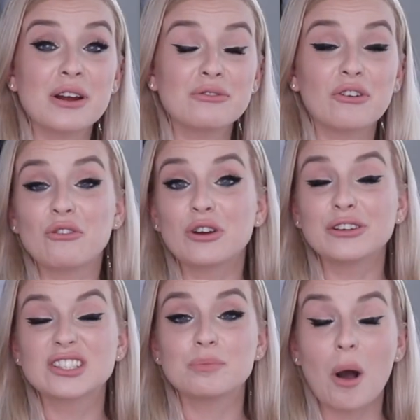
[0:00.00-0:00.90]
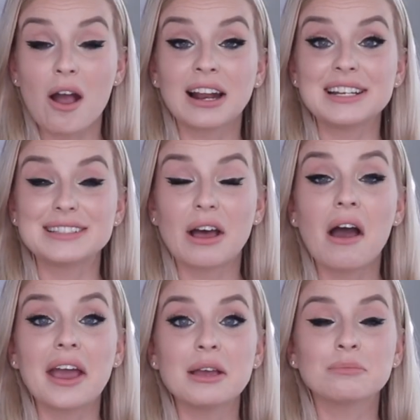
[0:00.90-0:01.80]
you're in for a real sparkly
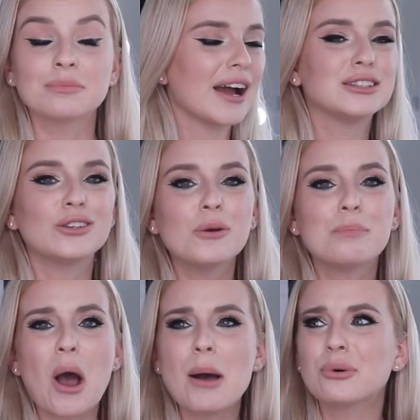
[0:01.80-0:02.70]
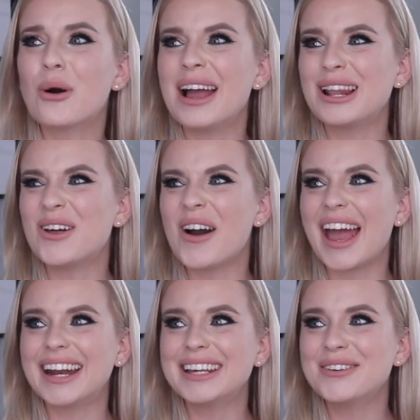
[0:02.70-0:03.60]
time. I do burp quite a lot
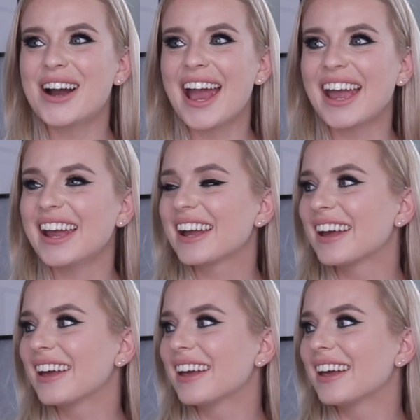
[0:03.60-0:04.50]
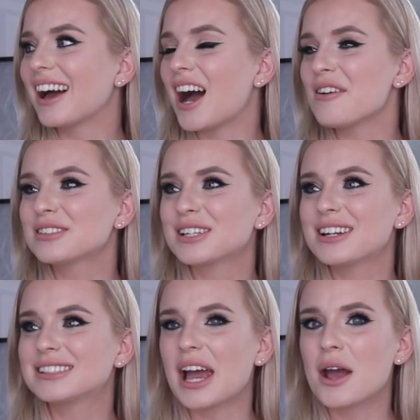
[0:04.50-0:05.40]
anyway. I was
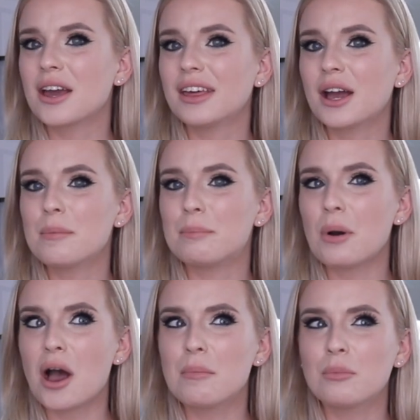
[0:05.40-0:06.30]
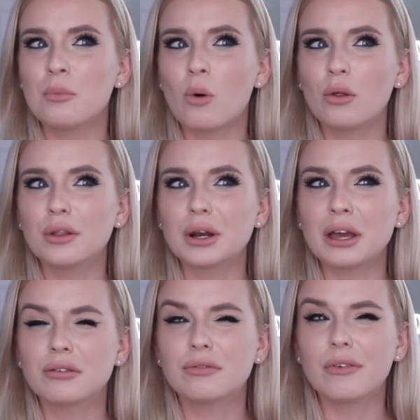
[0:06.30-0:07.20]
gonna say, I think I burp more than
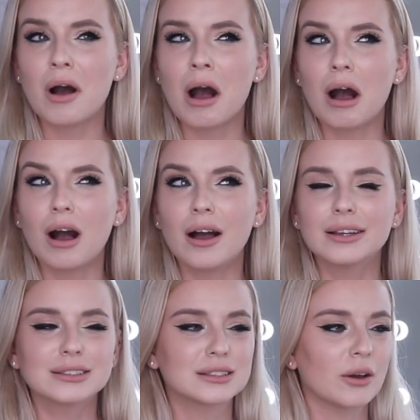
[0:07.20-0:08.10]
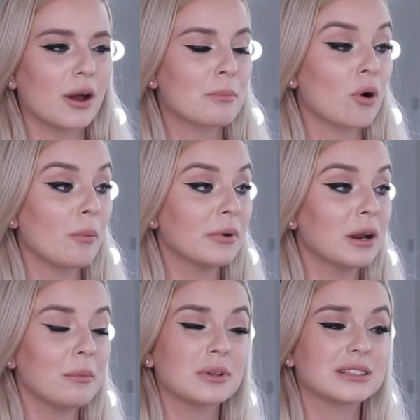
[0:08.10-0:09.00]
I fart. So I
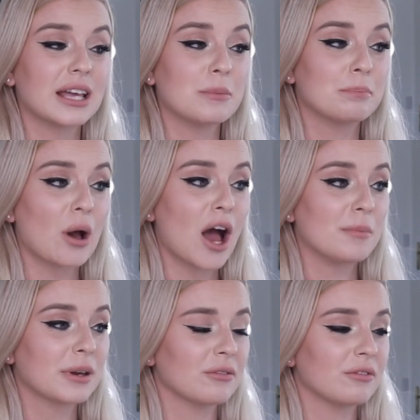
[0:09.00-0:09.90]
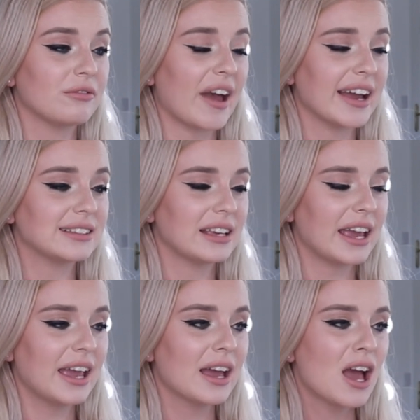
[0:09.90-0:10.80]
probably would say burp
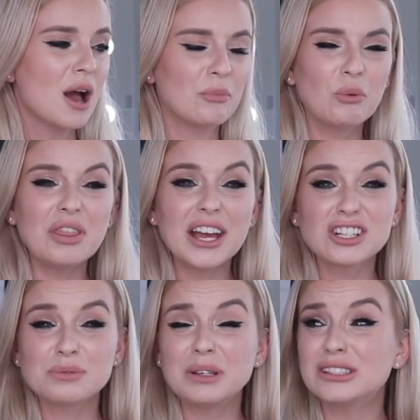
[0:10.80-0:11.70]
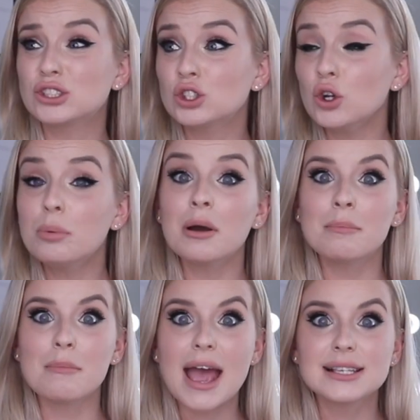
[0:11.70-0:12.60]
confetti. But wouldn't that just be super
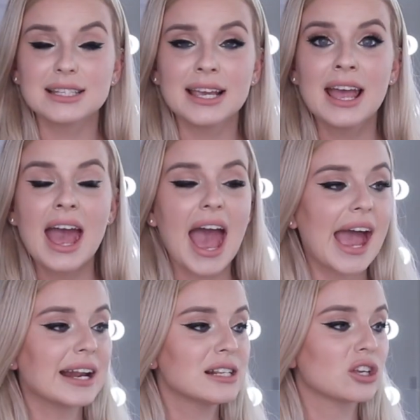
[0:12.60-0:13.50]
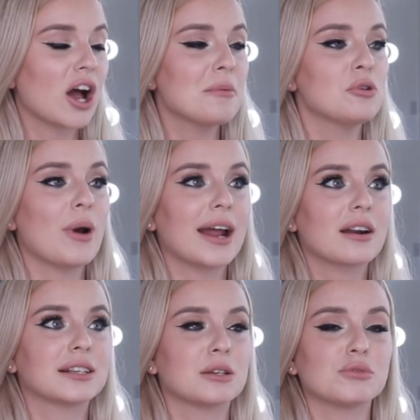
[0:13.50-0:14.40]
messy? Anytime you had
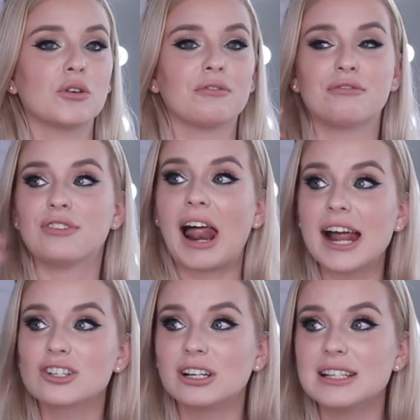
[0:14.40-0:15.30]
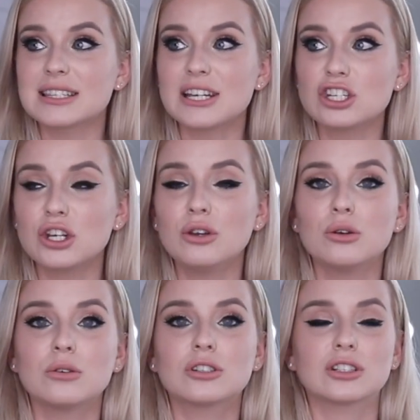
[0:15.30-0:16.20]
like some sort of flatulence issue,
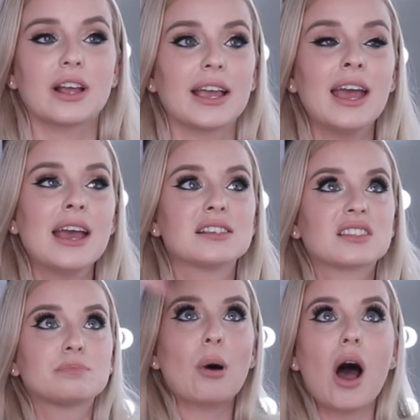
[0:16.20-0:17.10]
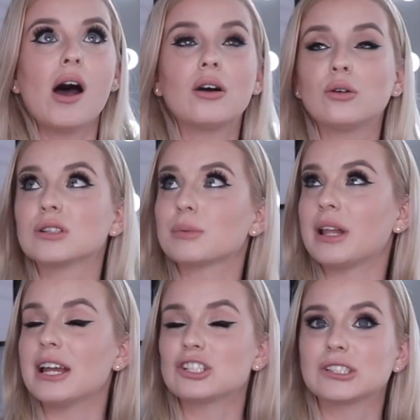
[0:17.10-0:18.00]
you would just like, sparkles were
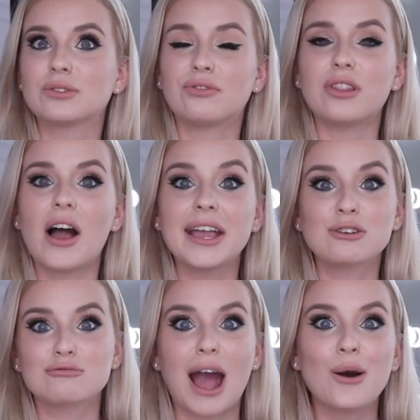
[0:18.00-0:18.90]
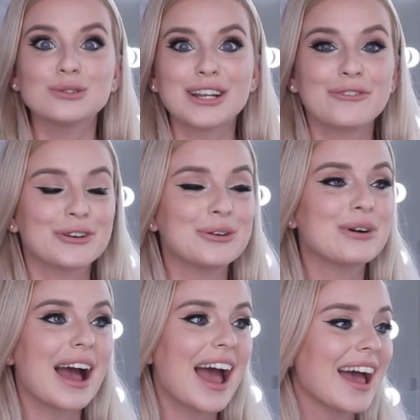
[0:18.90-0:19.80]
like just flying around
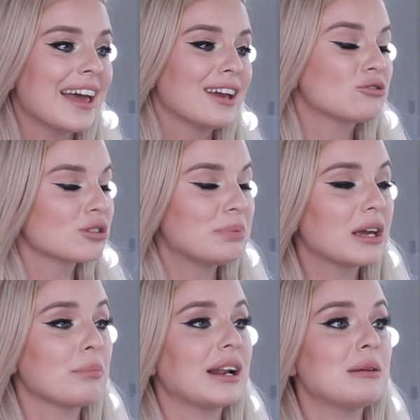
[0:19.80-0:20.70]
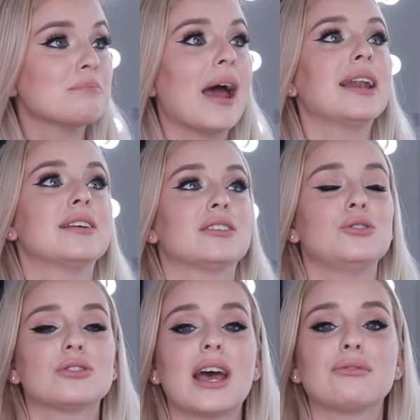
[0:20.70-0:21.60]
everywhere. Just be complete madness and
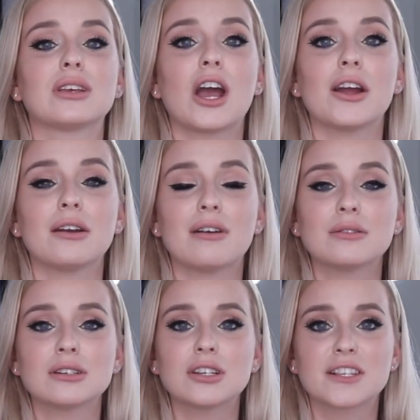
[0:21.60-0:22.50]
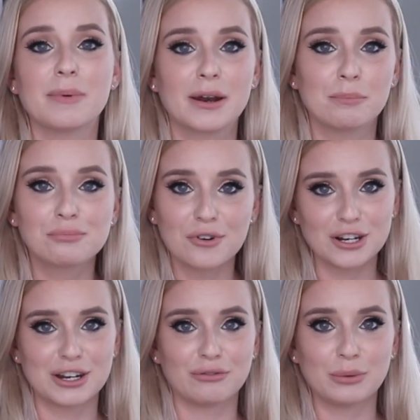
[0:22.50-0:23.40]
you just have to carry around a dustpan and
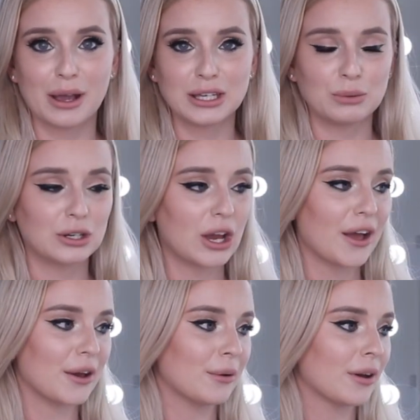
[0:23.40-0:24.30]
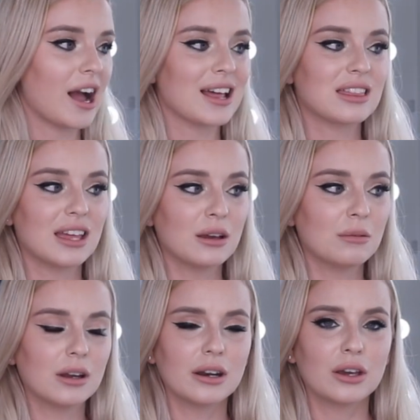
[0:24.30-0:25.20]
brush everywhere you would go. I think
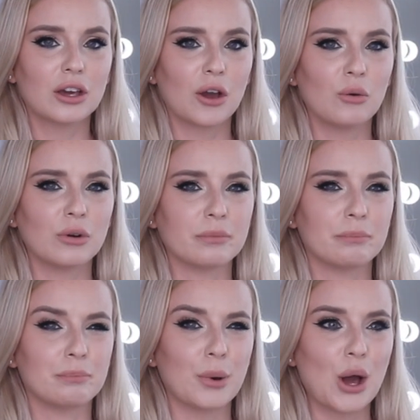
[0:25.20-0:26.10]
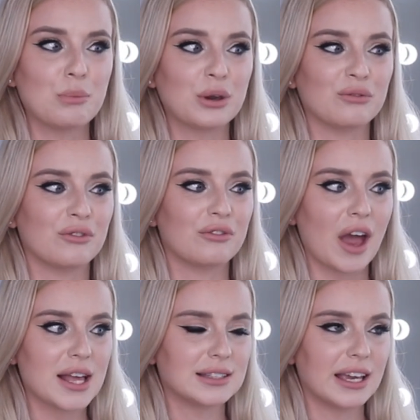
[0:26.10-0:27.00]
I'm gonna go with burp
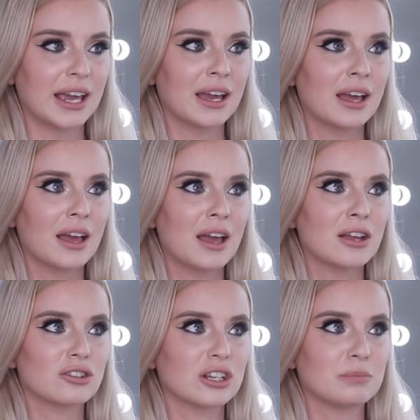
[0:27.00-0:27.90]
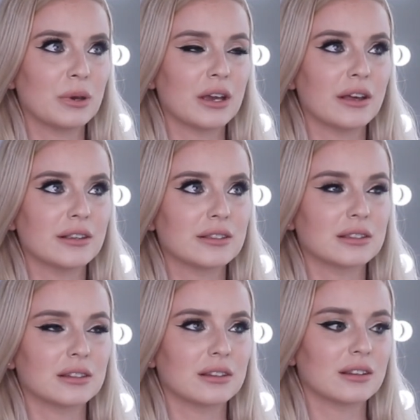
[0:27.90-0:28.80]
confetti just because
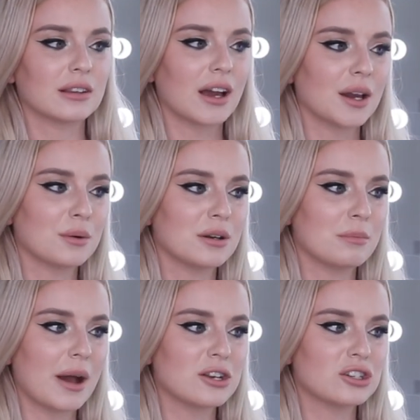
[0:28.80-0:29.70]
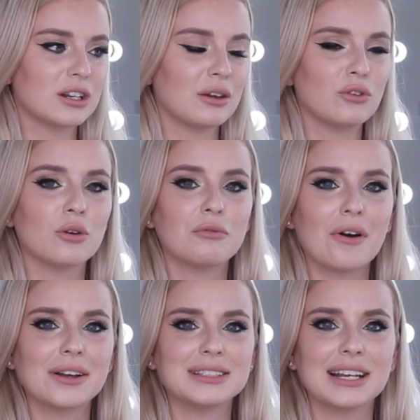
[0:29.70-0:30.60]
I would imagine if you're
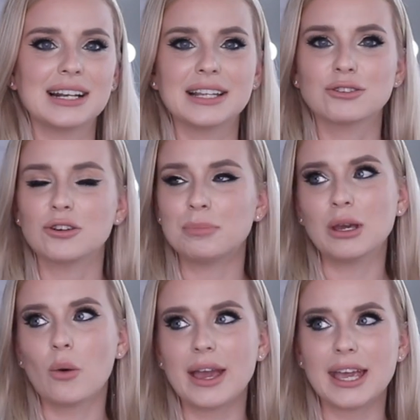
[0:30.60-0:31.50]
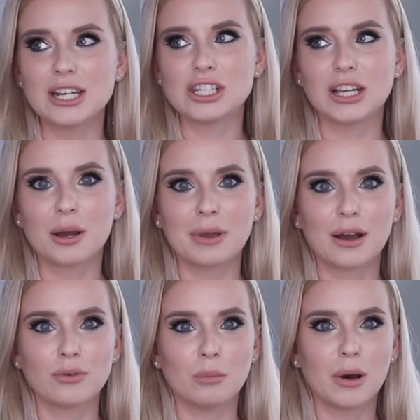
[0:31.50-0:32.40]
farting glitter, it'd be quite itchy coming
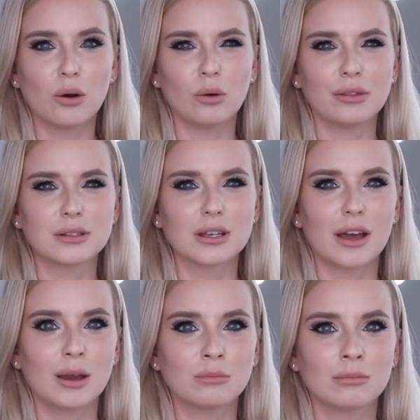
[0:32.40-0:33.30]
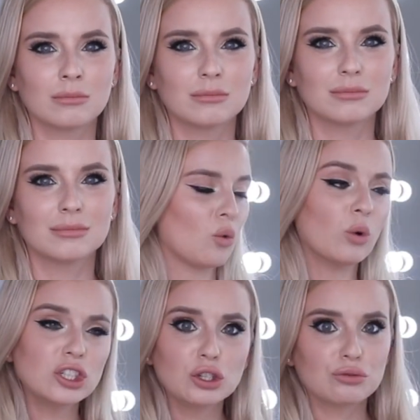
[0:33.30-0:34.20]
out of your butt all the time.
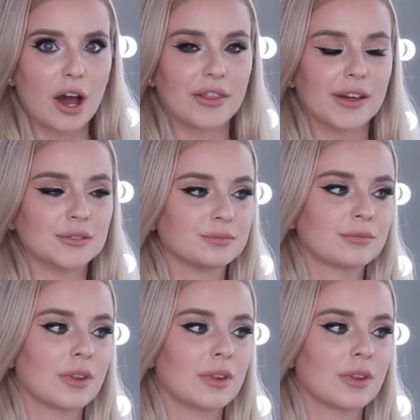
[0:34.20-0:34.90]
Would you rather